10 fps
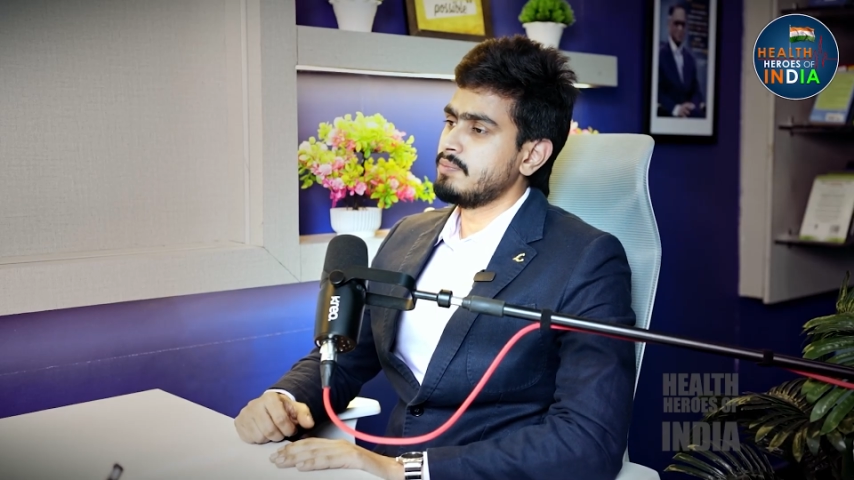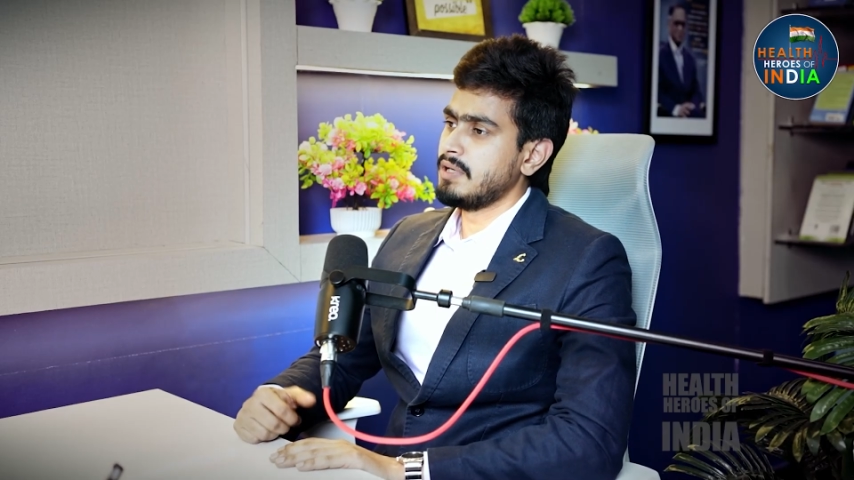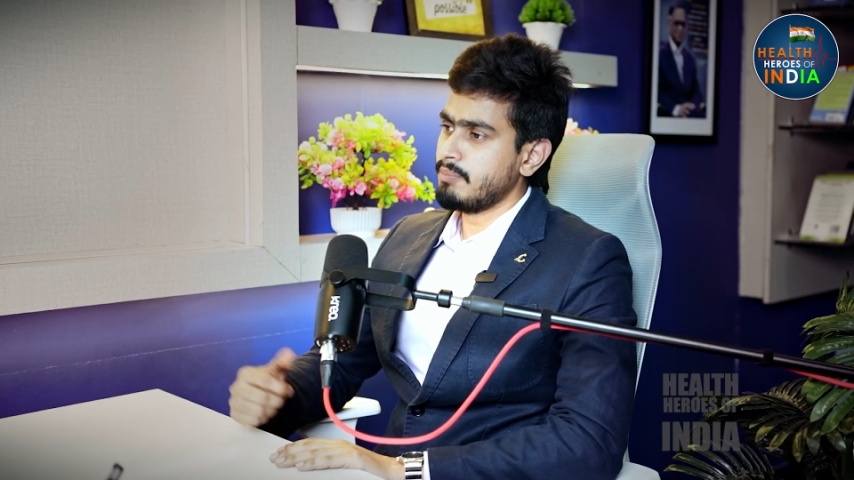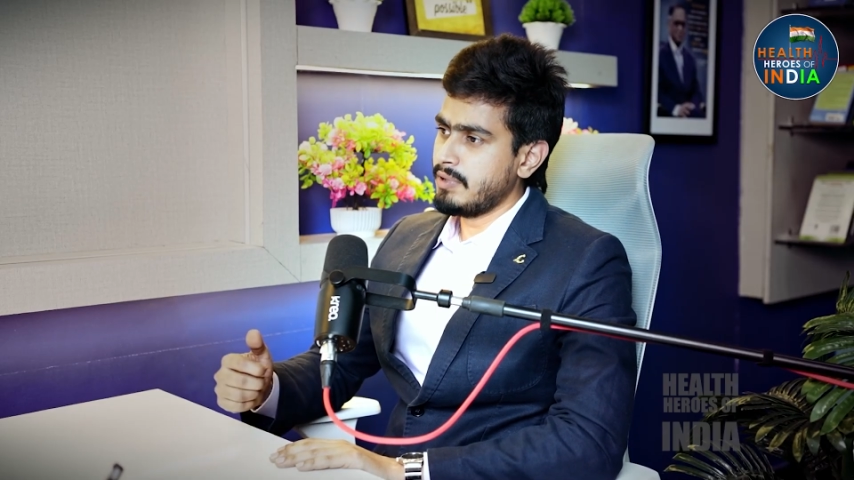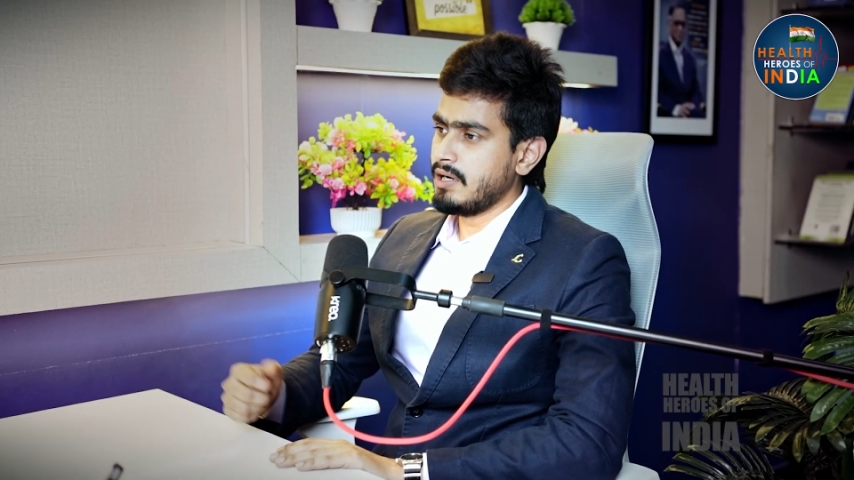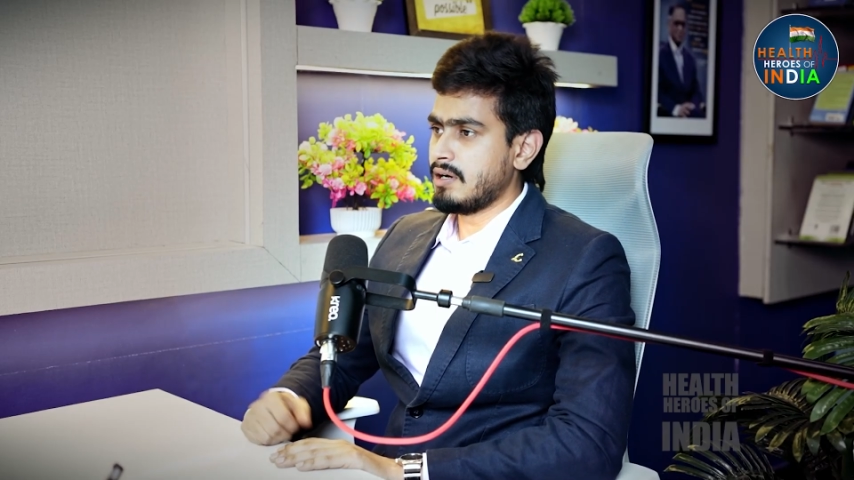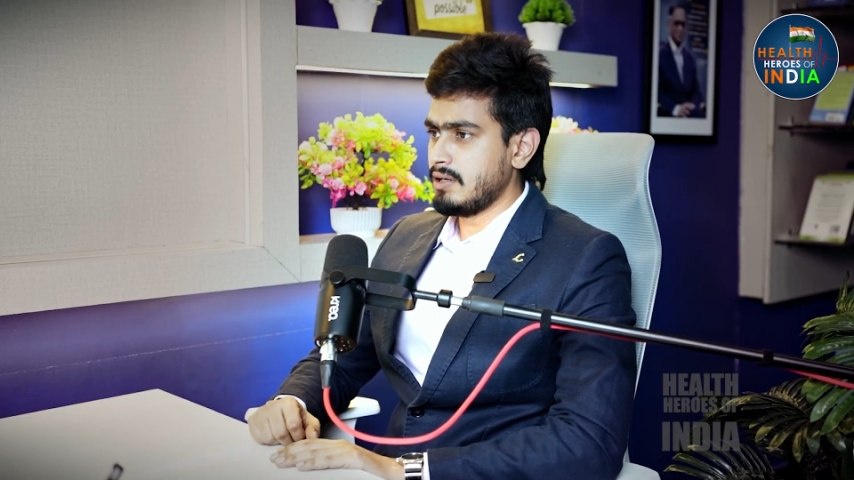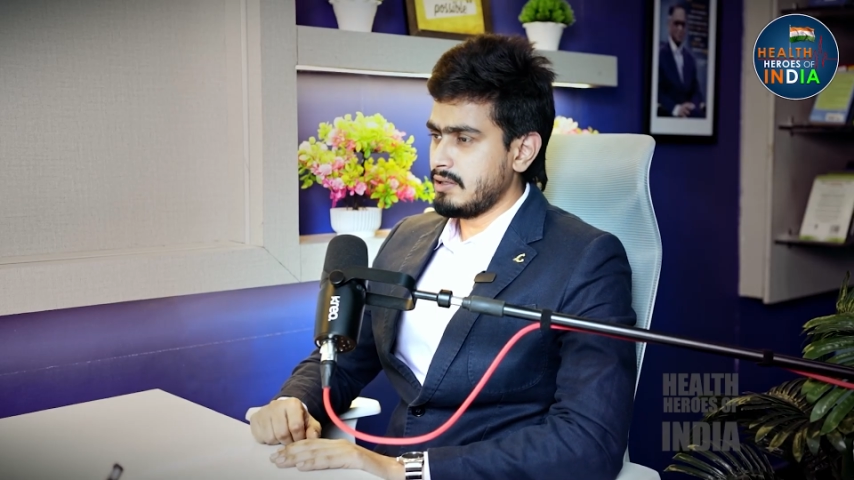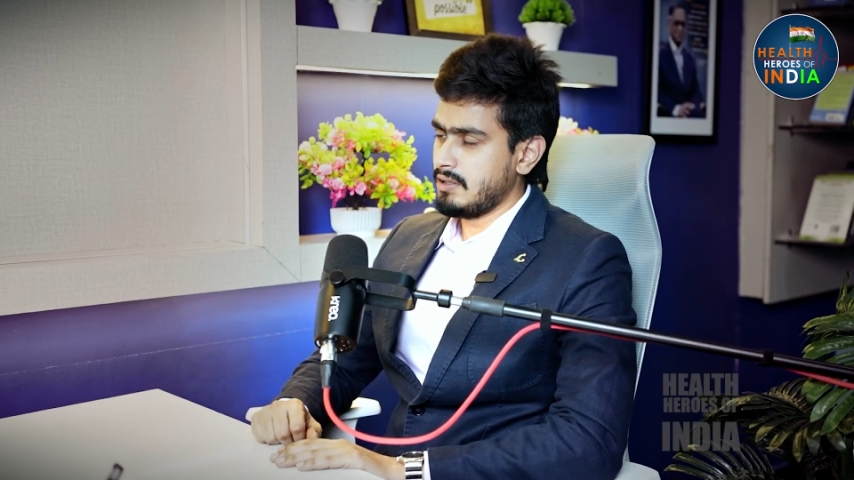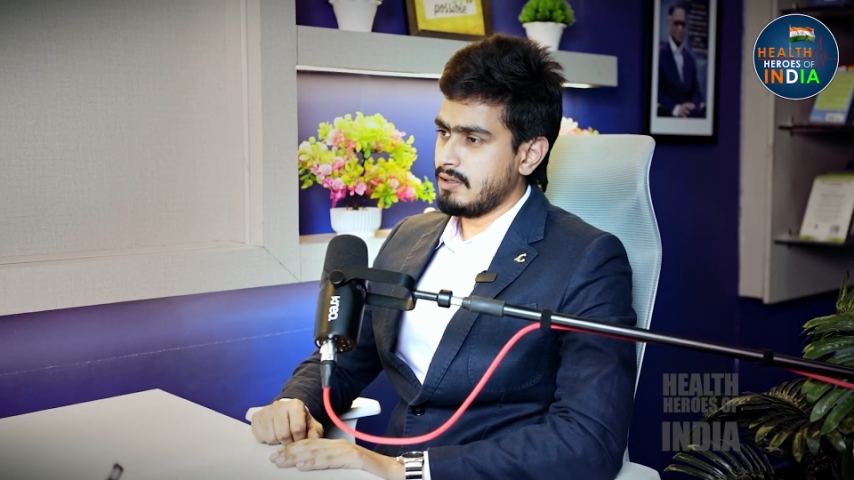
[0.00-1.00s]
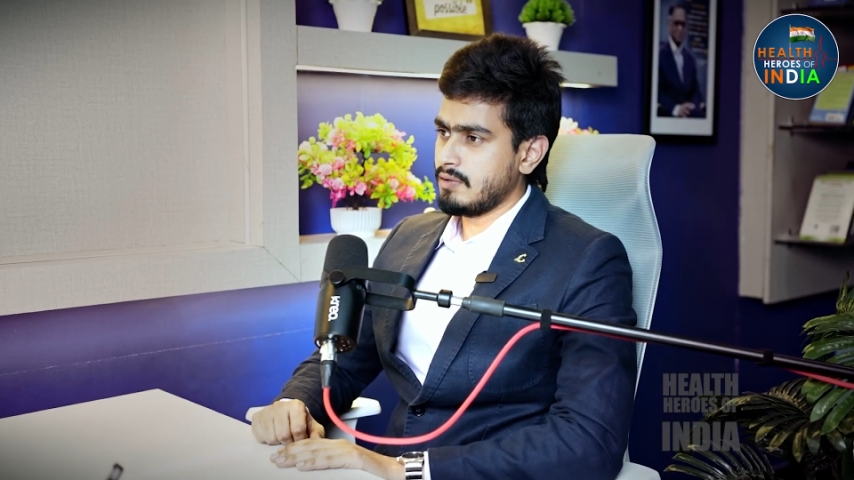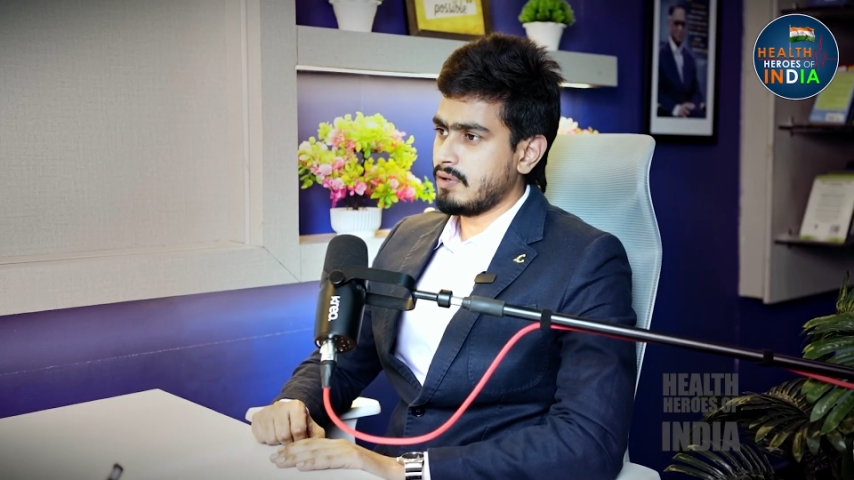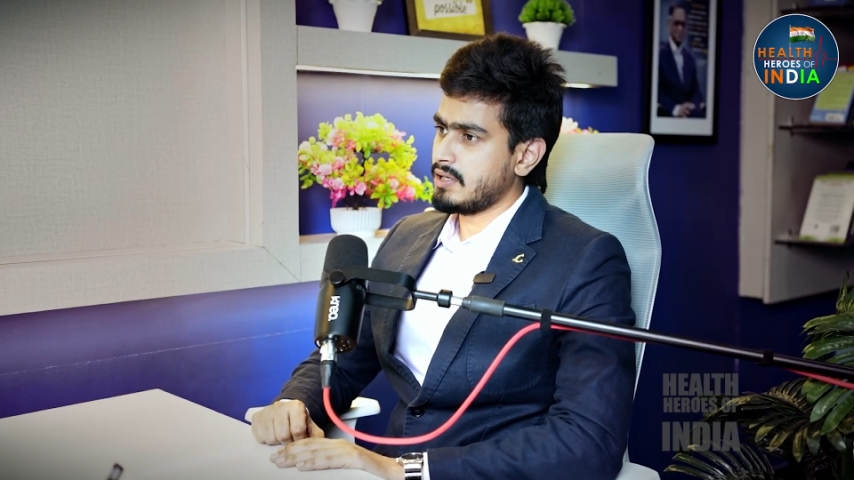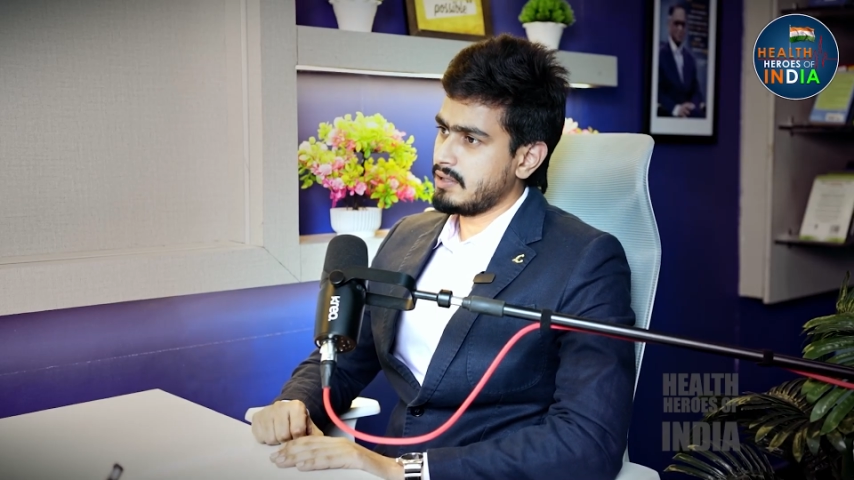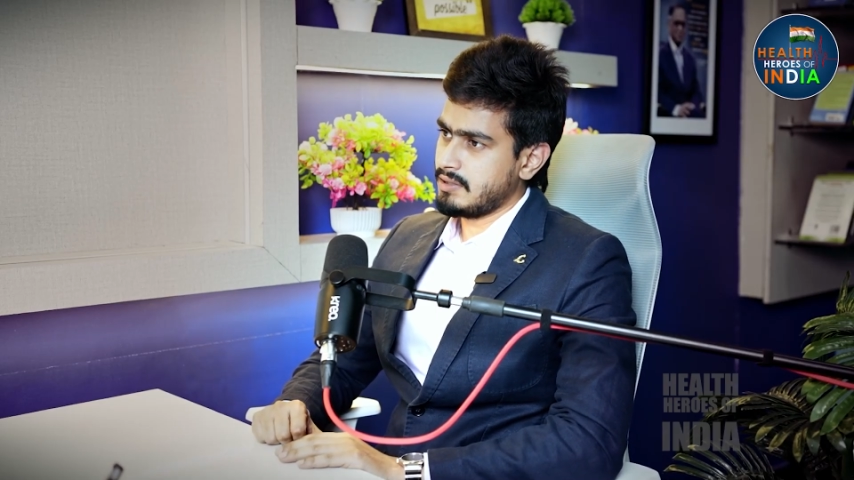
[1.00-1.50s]
be immediately
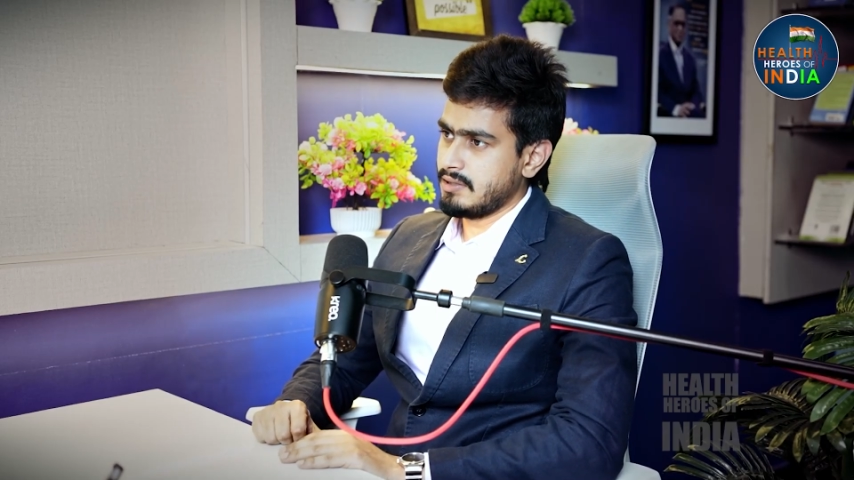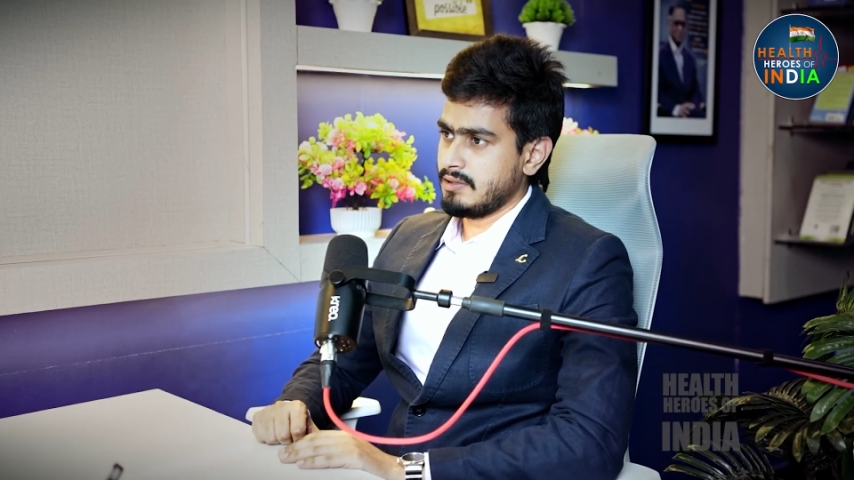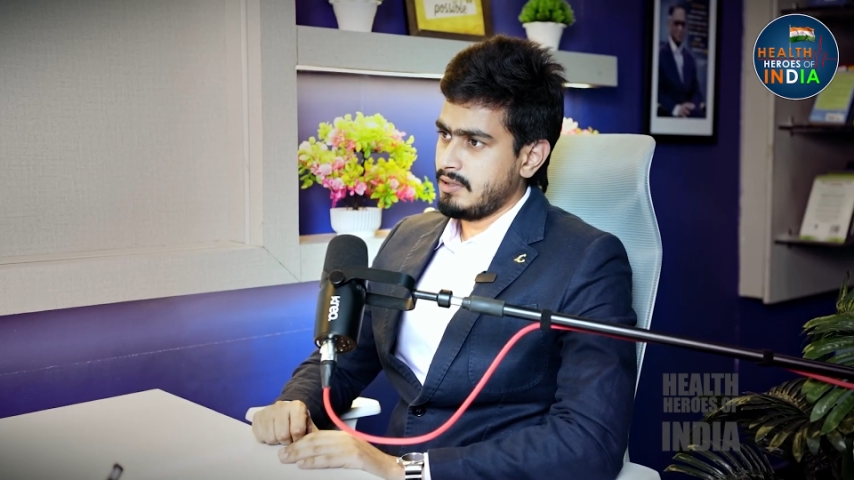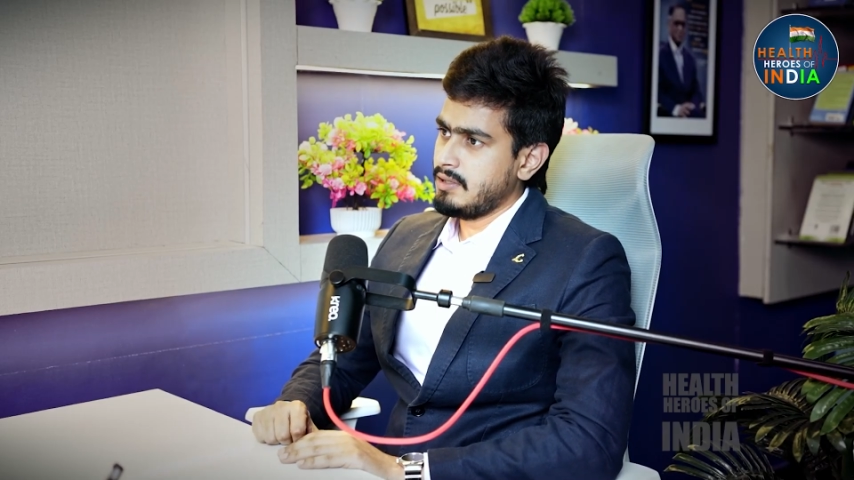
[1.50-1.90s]
contacted.